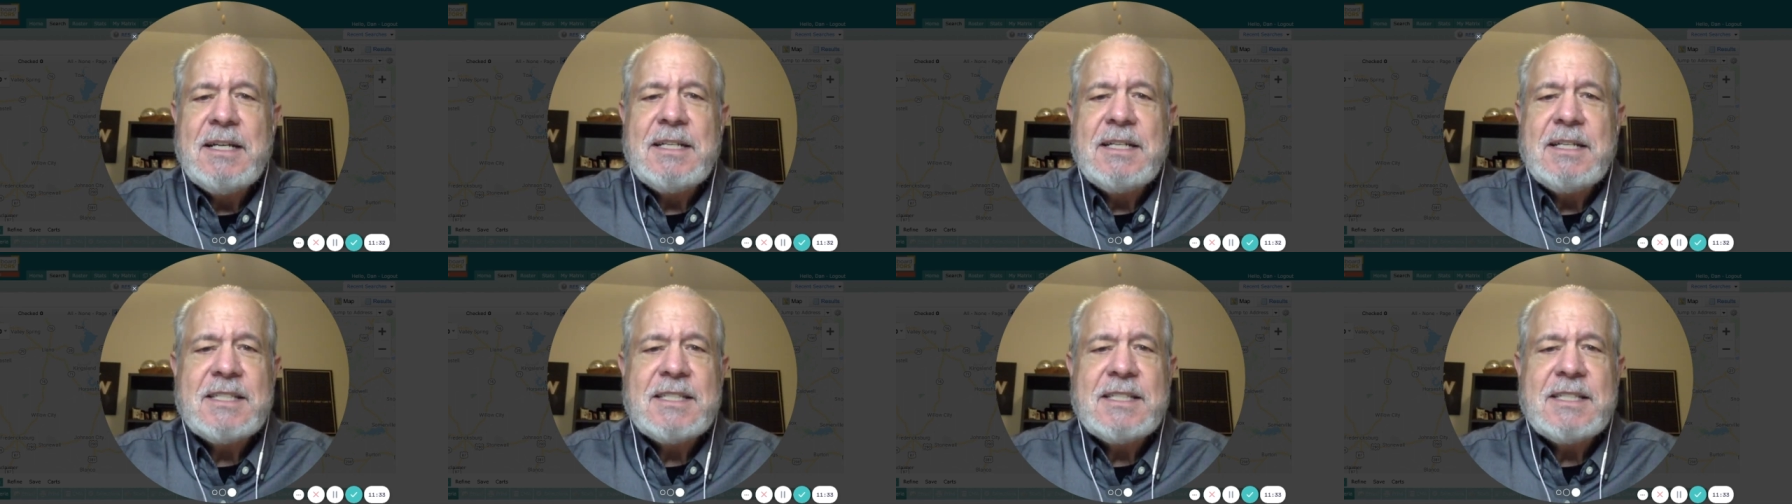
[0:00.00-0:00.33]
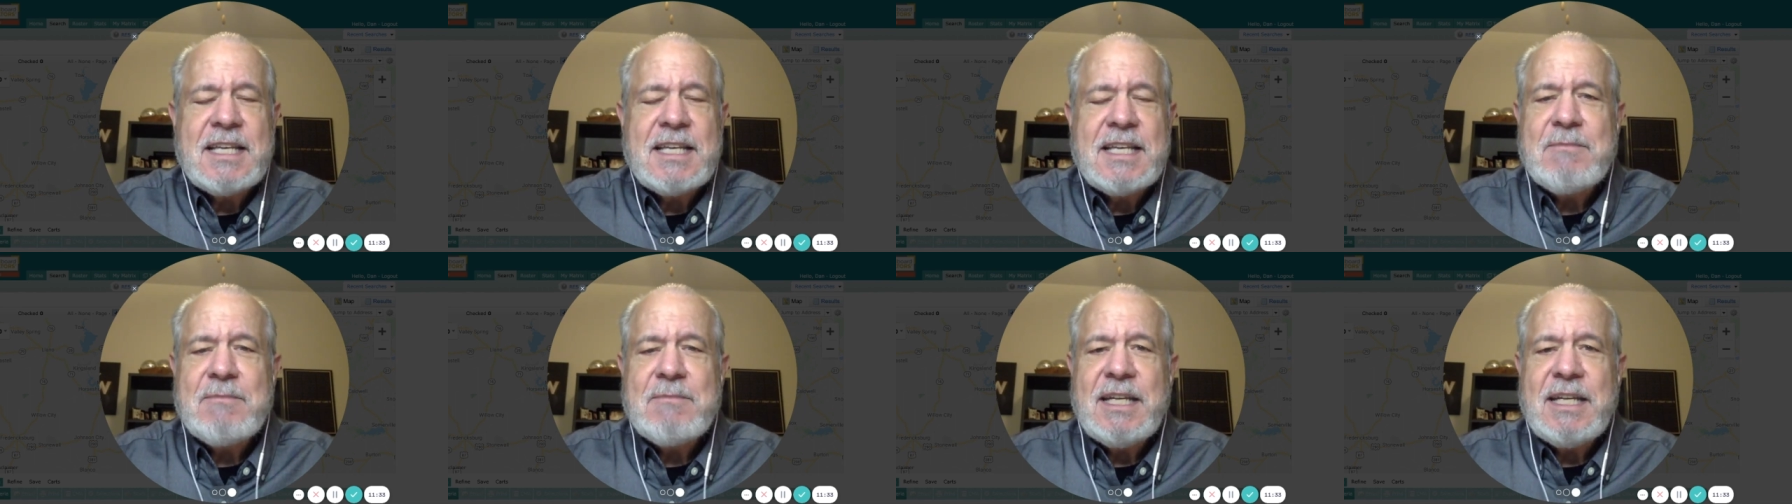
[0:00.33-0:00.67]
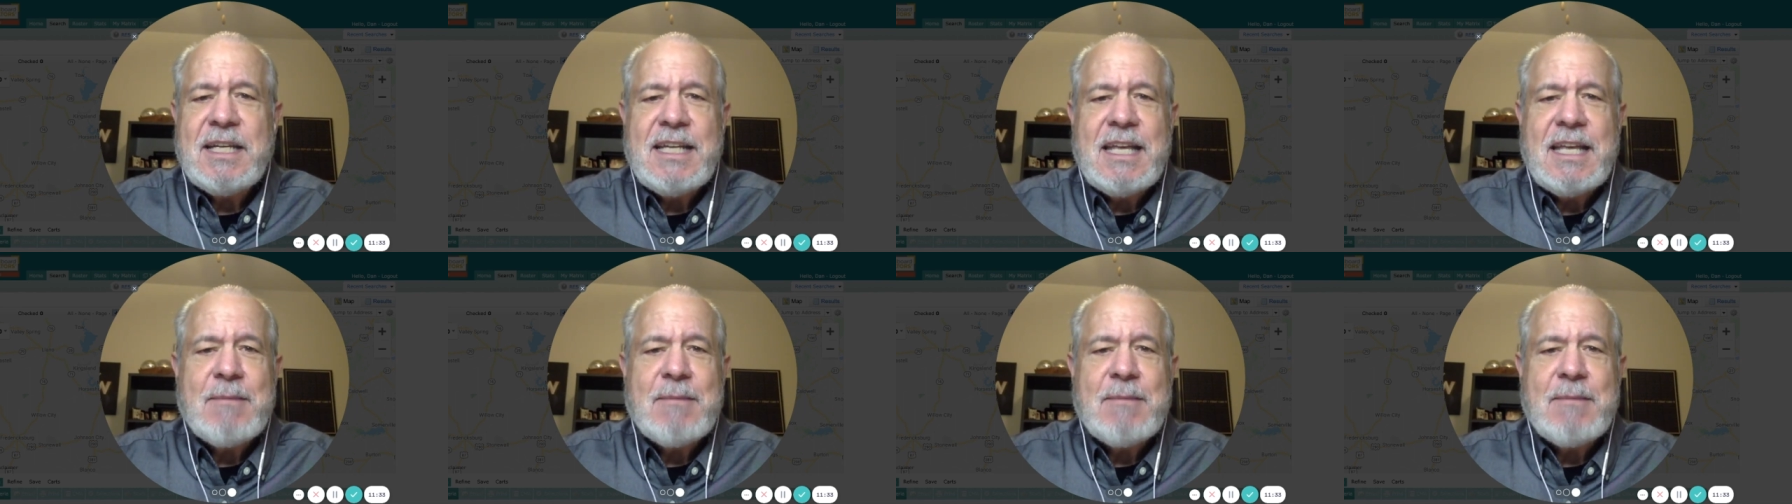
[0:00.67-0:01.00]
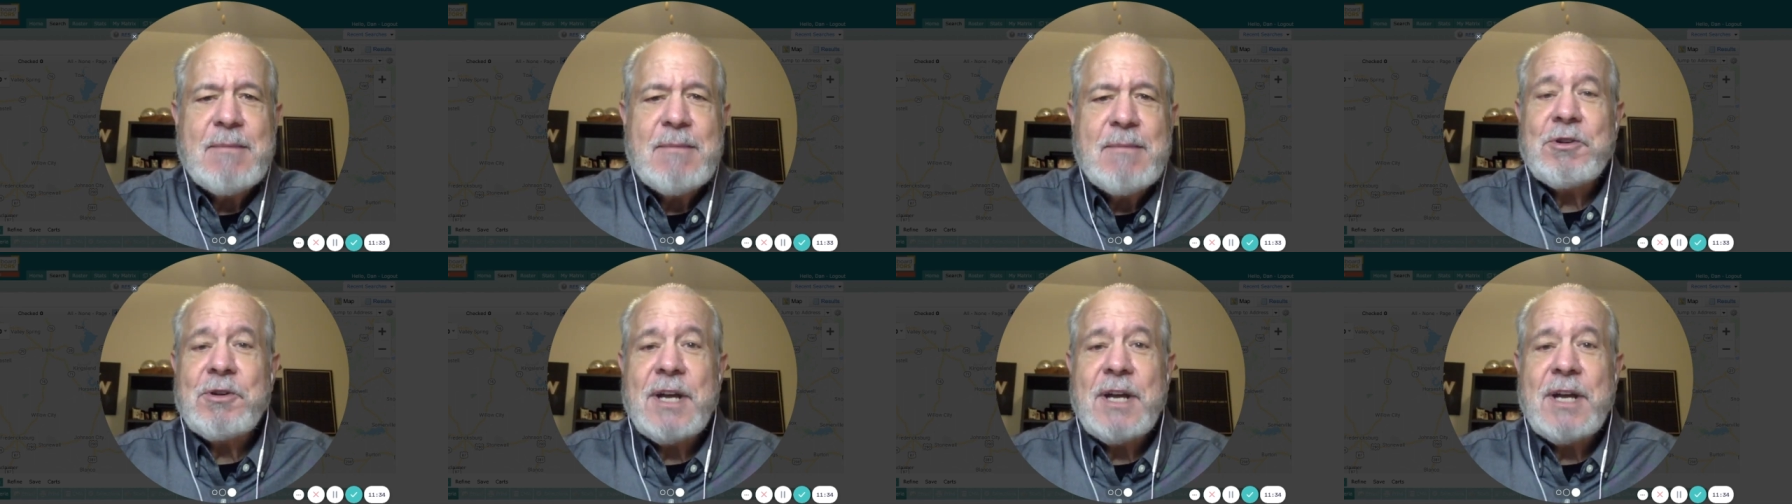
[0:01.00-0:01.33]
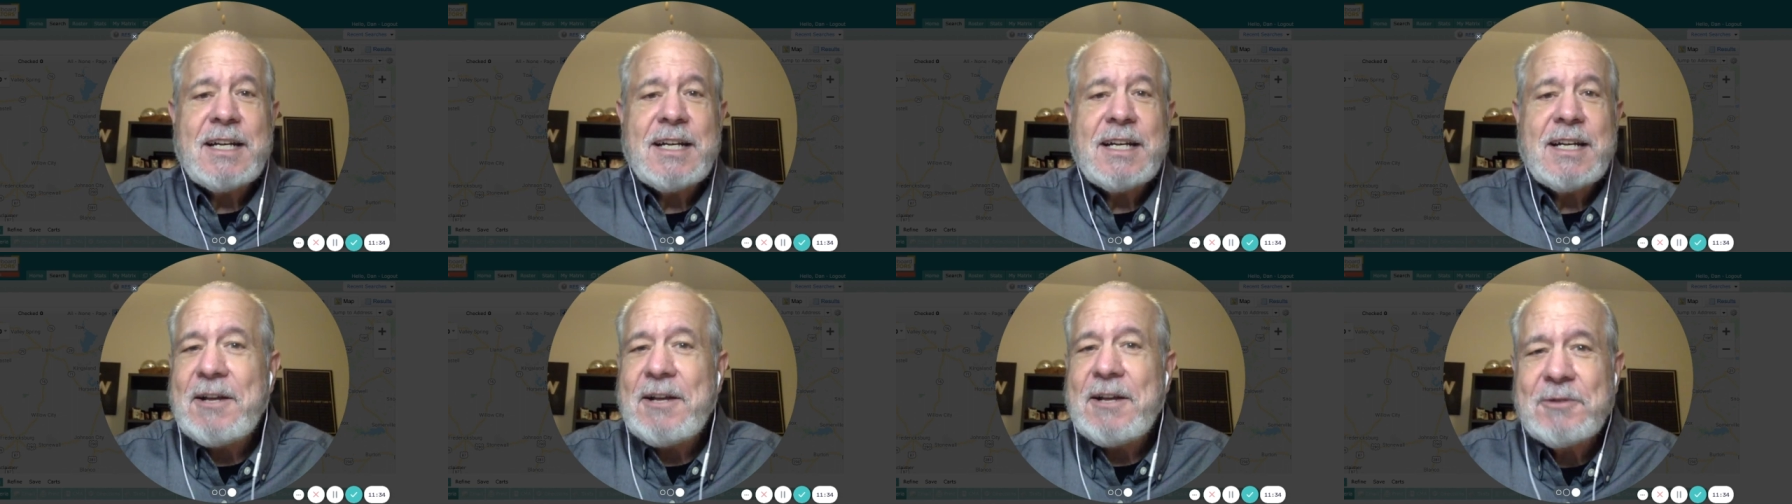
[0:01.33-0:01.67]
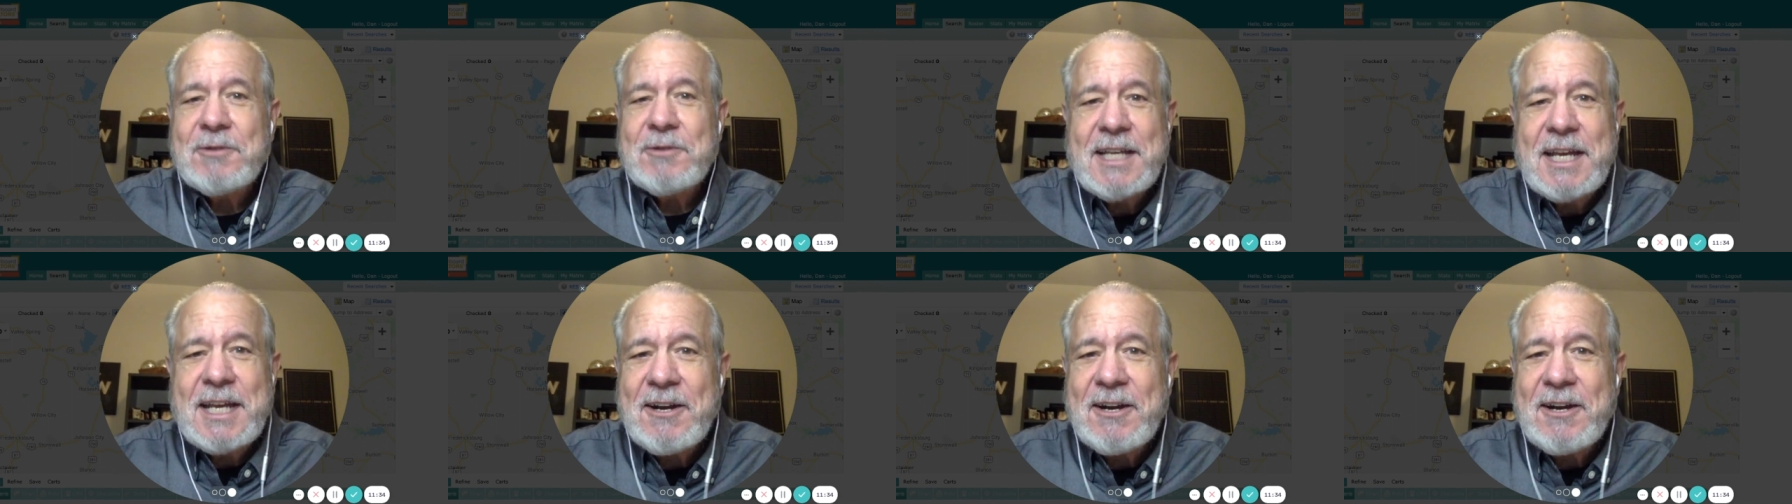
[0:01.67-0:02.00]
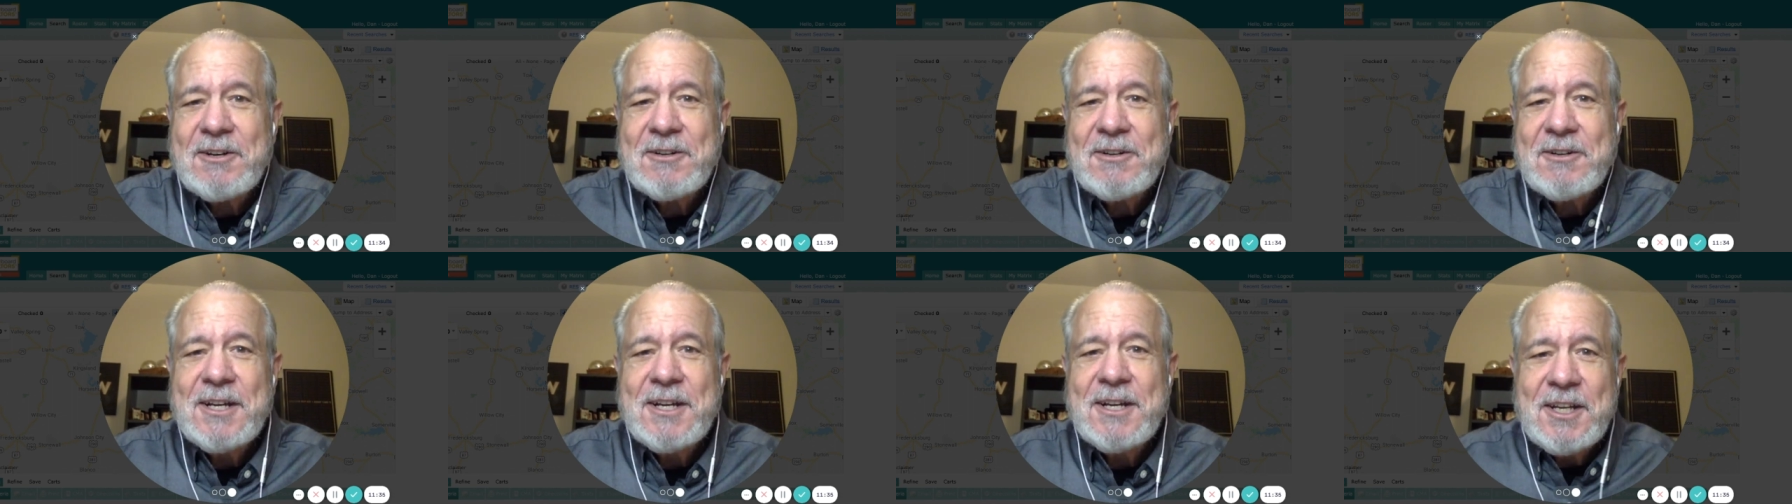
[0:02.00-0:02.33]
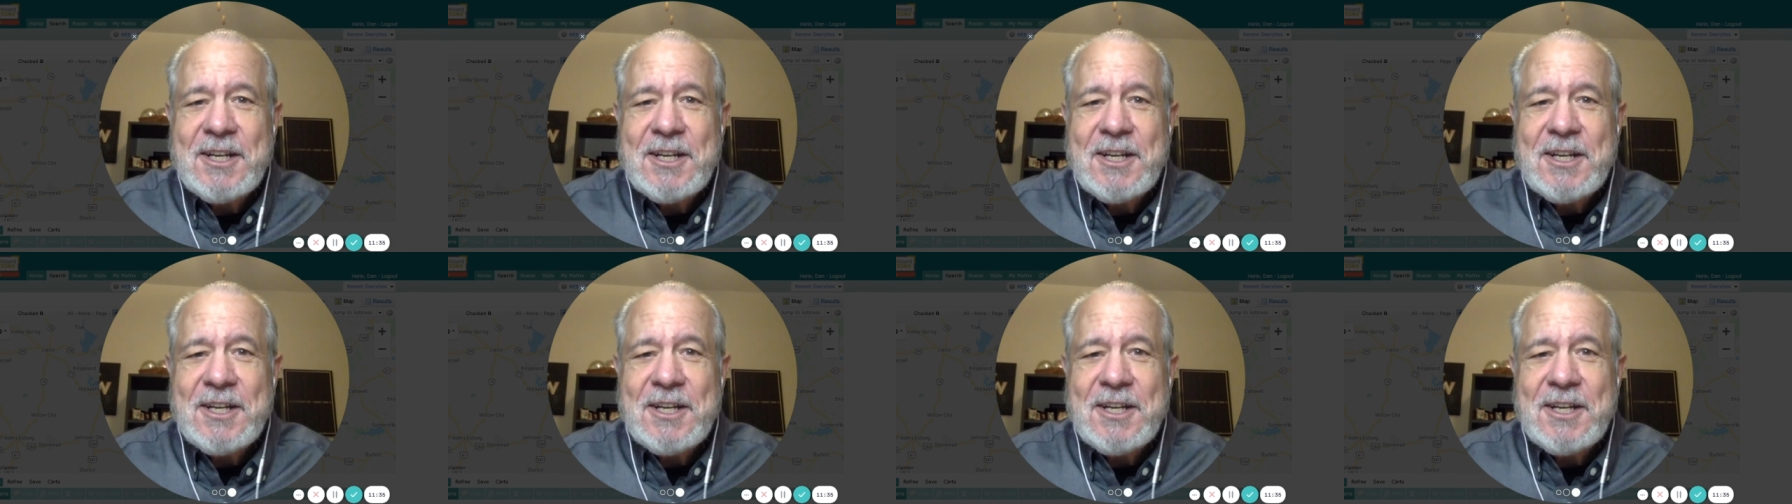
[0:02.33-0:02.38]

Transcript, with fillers: send me an email, or heck, I don't care.